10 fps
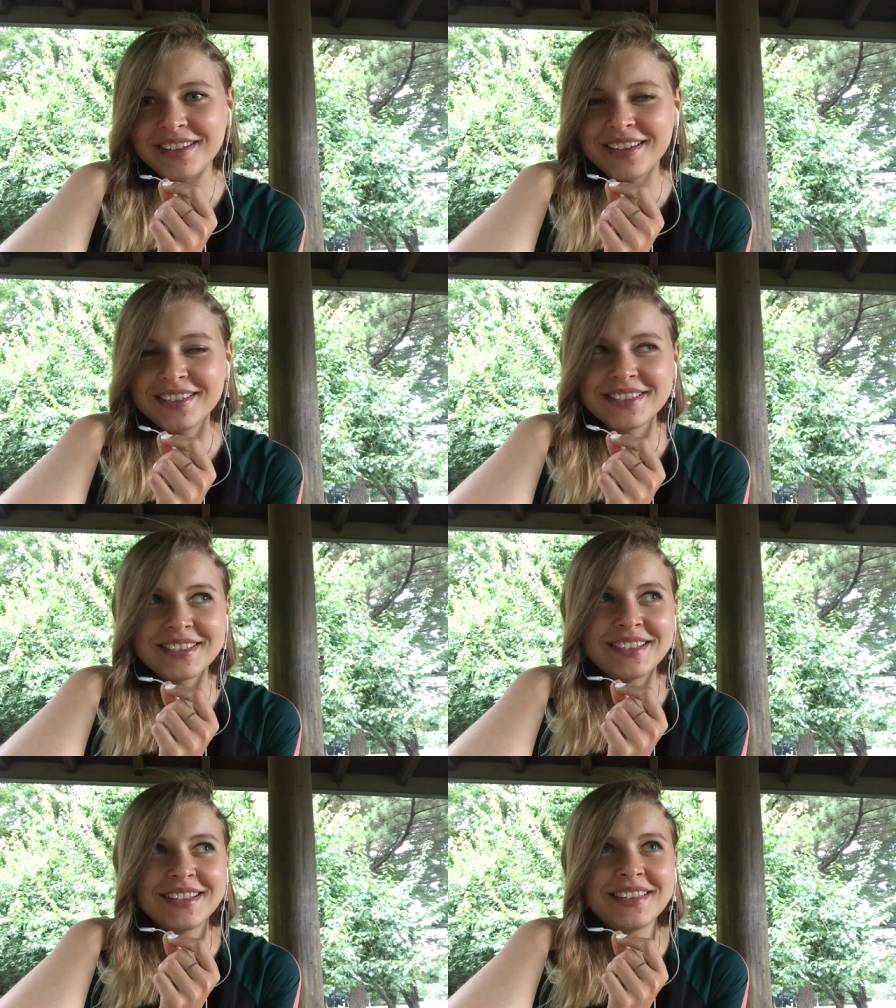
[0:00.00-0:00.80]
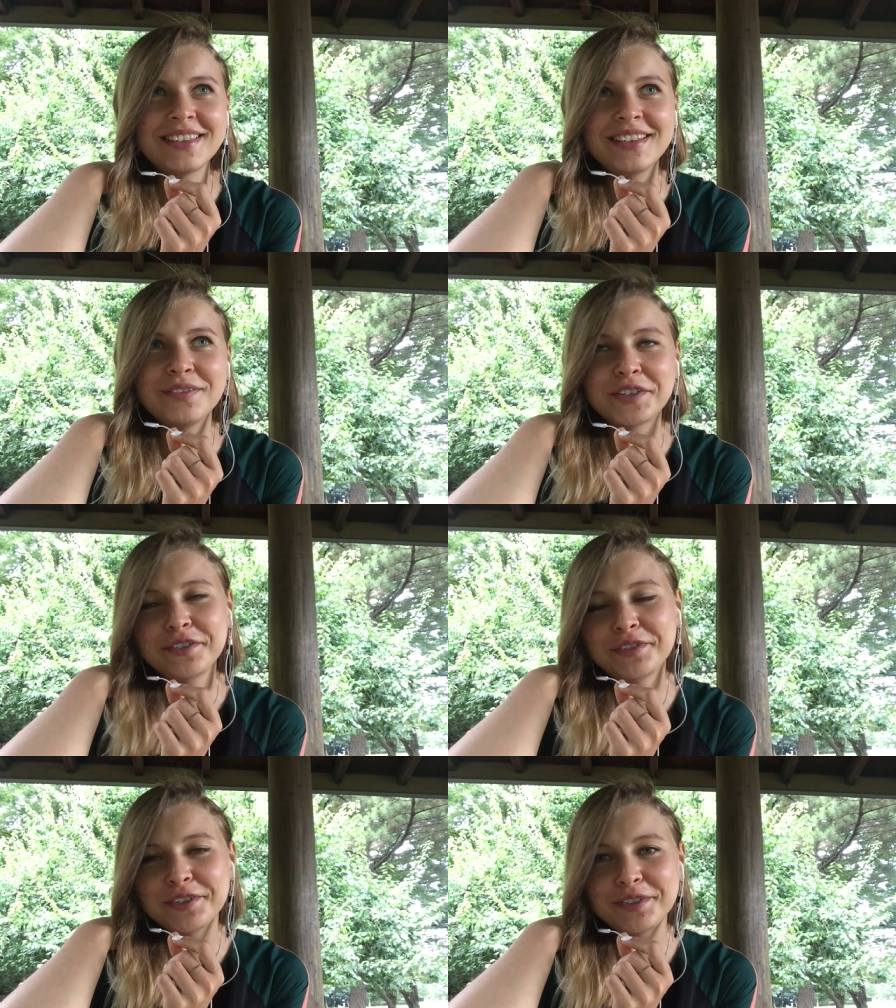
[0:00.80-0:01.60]
I asked at the
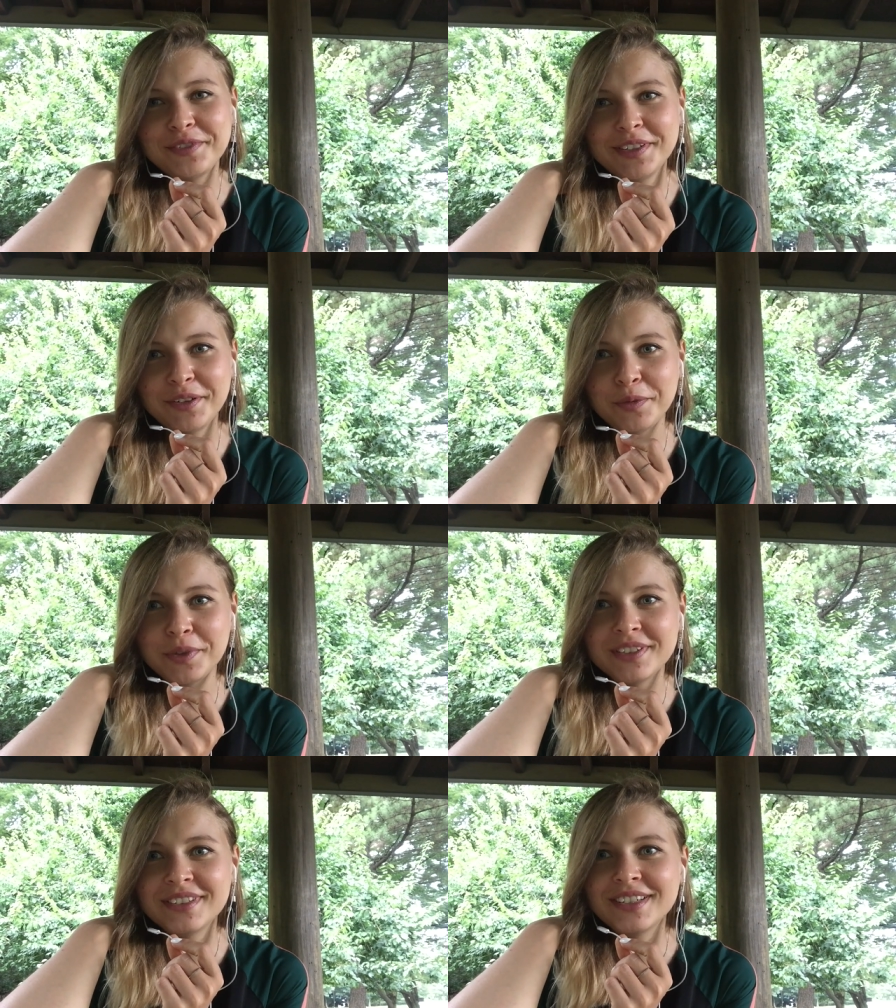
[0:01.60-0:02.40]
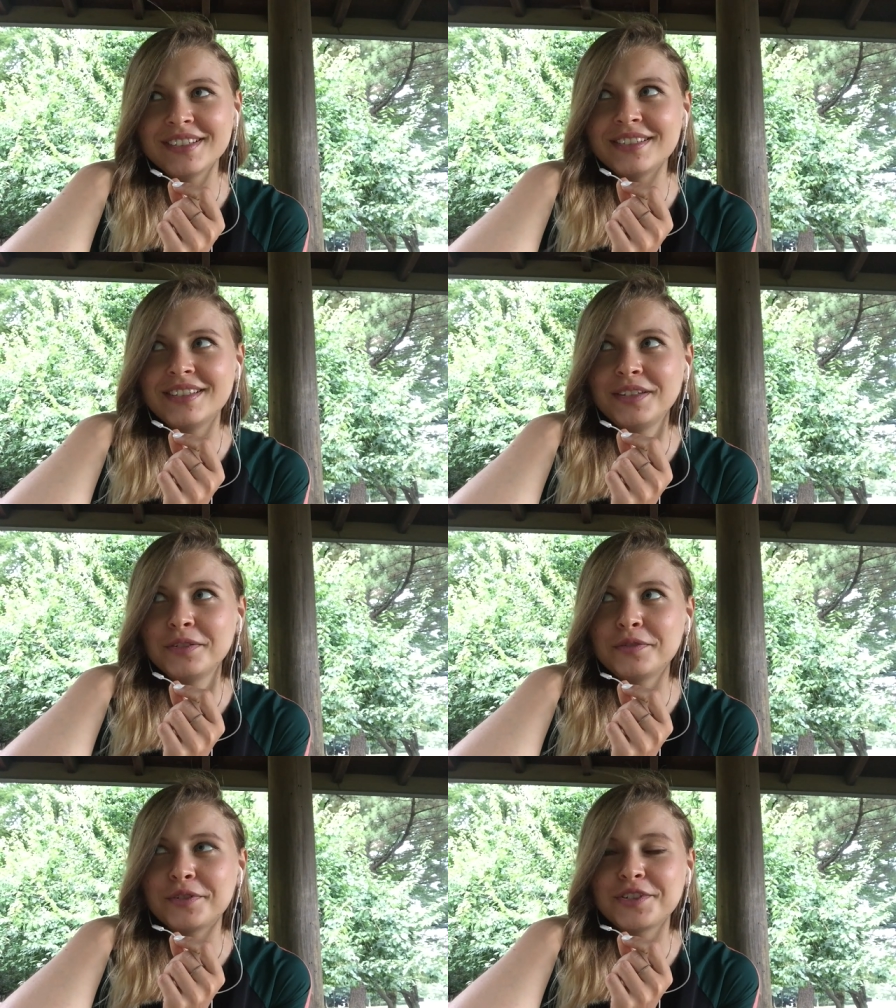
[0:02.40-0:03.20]
very first video, what does the
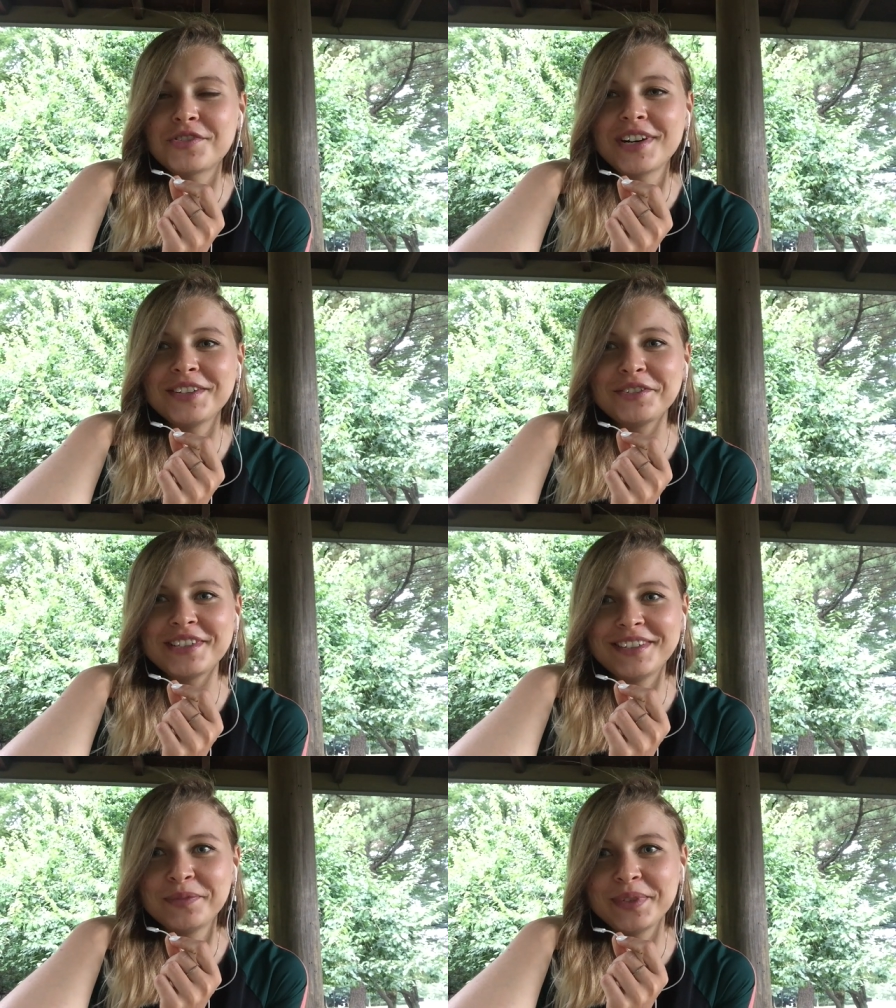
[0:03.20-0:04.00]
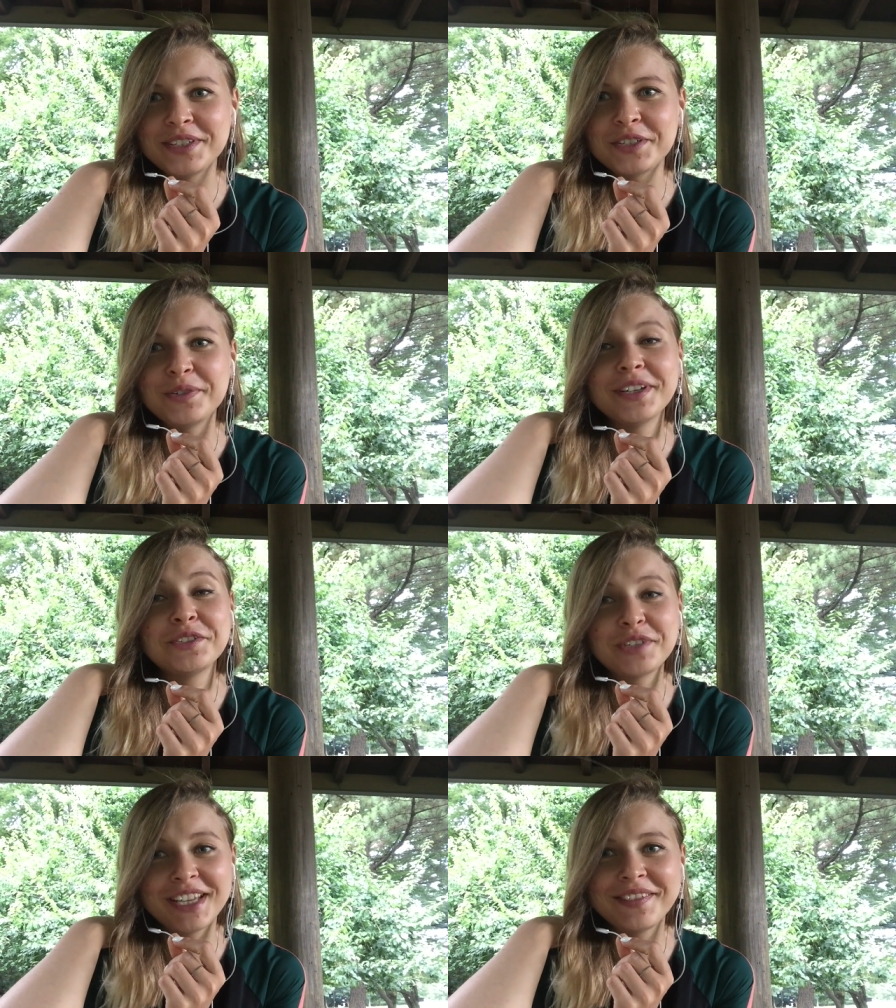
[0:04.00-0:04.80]
universe try to tell me? So I
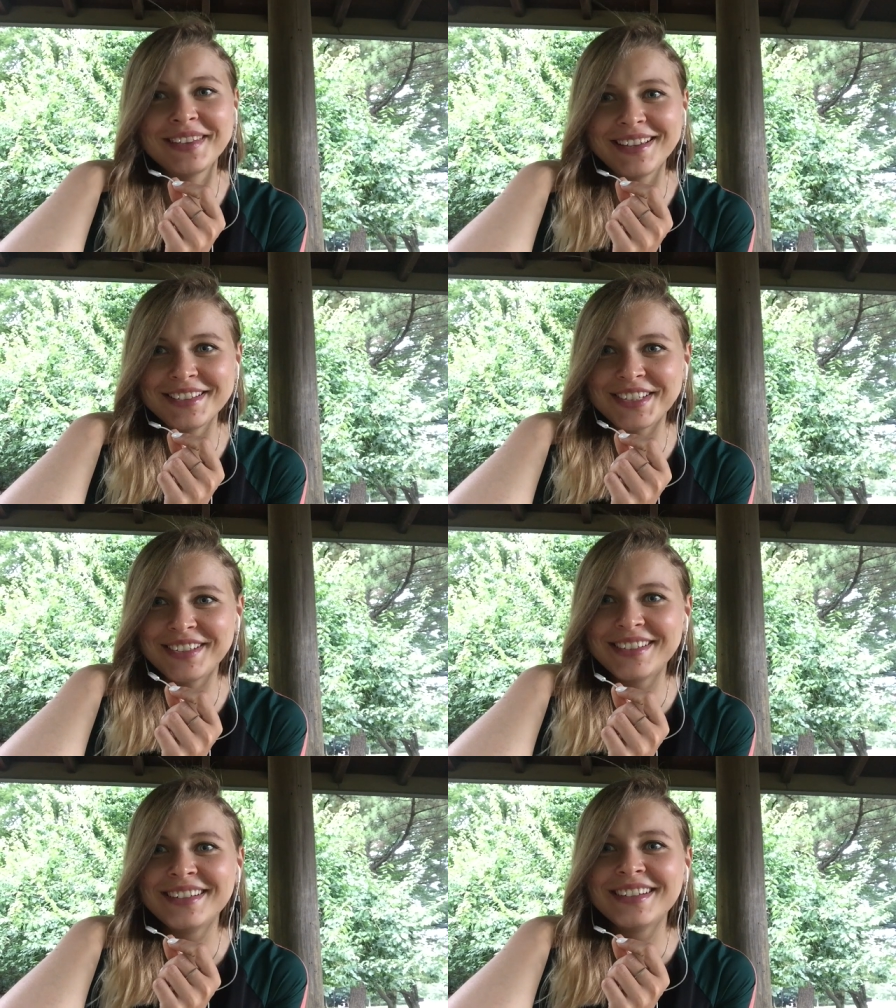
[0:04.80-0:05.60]
do have the answer.